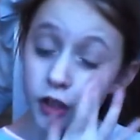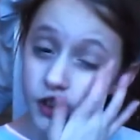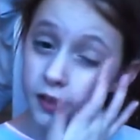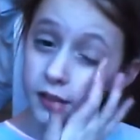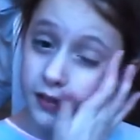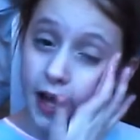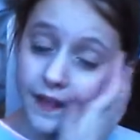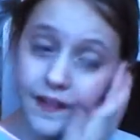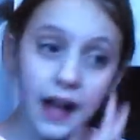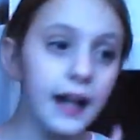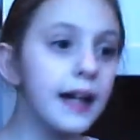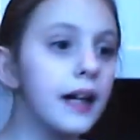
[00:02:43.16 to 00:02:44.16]
just to set
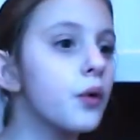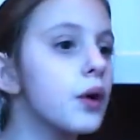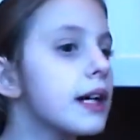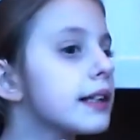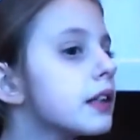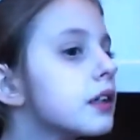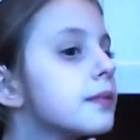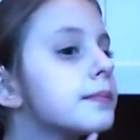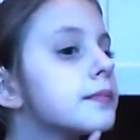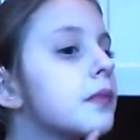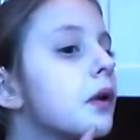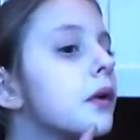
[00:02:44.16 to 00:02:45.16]
that liquid
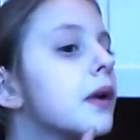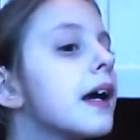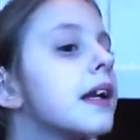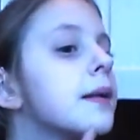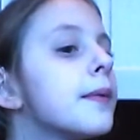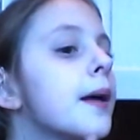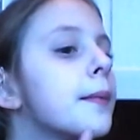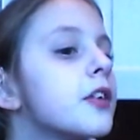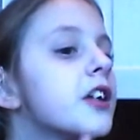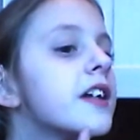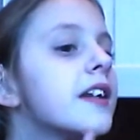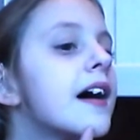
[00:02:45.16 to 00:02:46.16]
on any
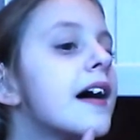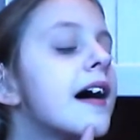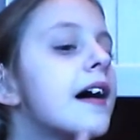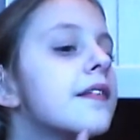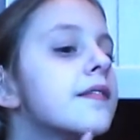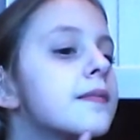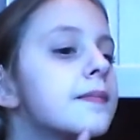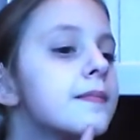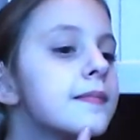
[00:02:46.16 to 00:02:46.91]
blemishes I have.